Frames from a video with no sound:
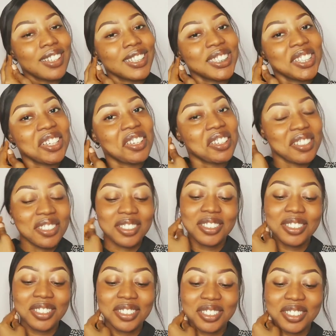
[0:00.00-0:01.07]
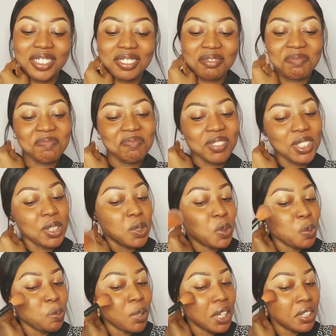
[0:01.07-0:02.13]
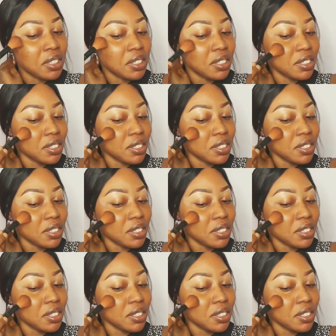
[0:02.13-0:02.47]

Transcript: It's not too bad.